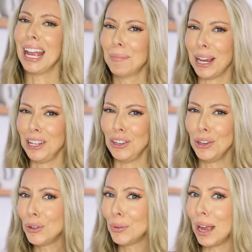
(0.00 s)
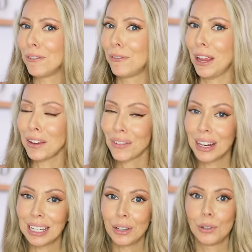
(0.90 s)
And my new and
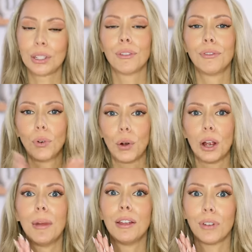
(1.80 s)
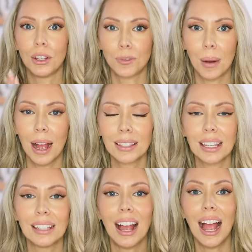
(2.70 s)
favorite use for my French press
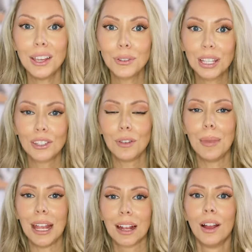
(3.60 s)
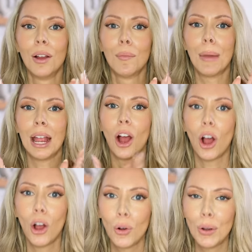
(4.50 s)
is I use it to make my
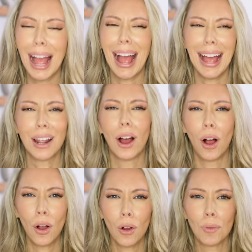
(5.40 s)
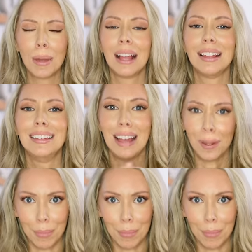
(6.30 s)
own at-home nut